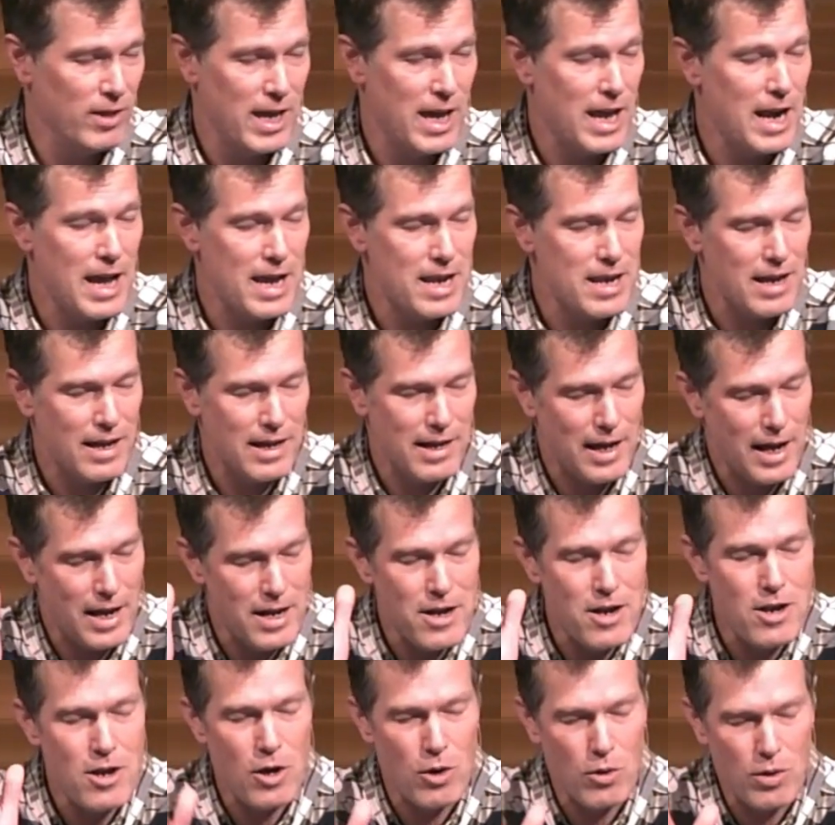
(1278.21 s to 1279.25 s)
And I, I
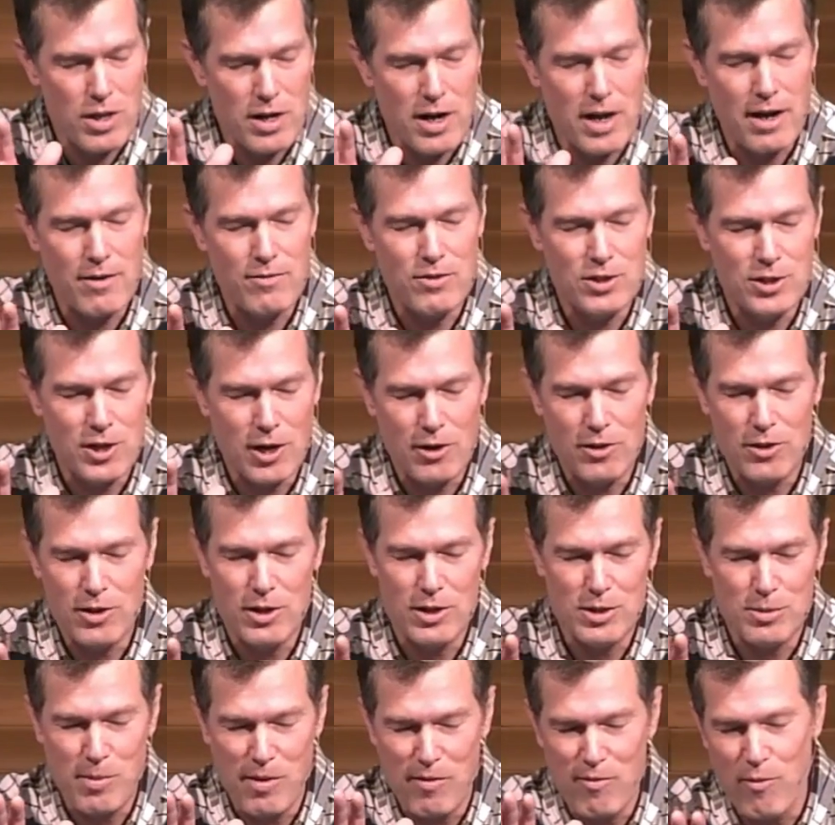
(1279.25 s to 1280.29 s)
know that I've shared
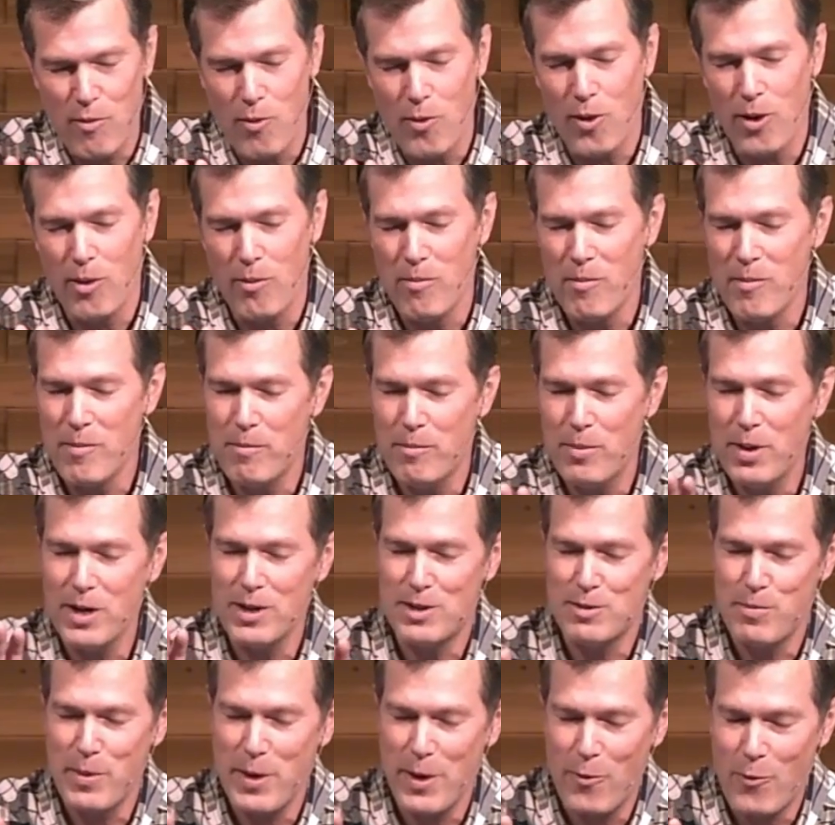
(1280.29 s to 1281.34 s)
this before, but it's
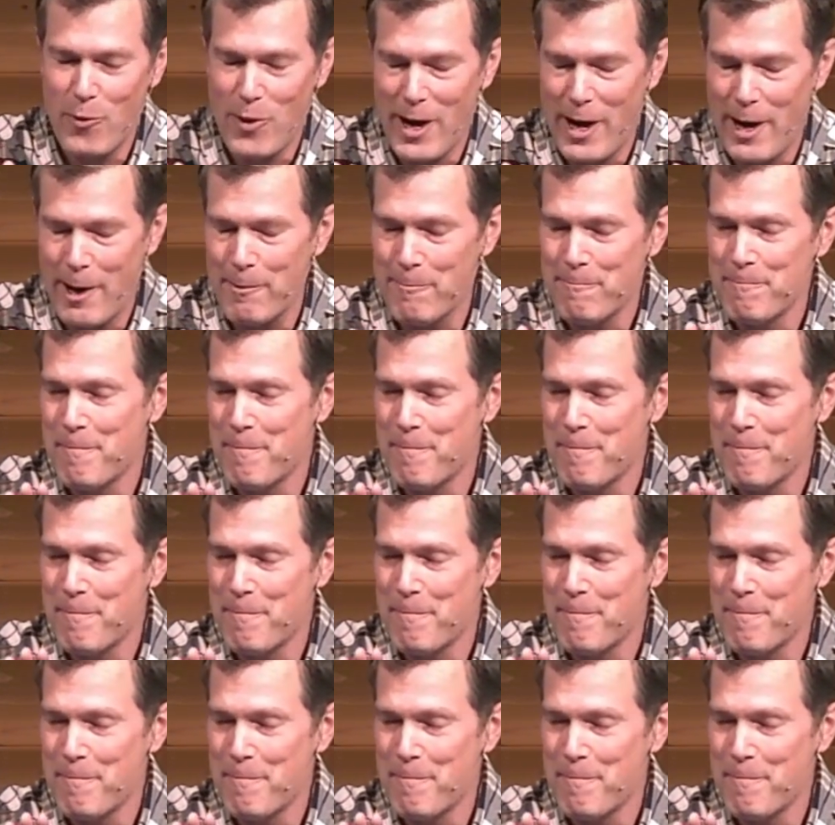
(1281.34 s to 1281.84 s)
been a while.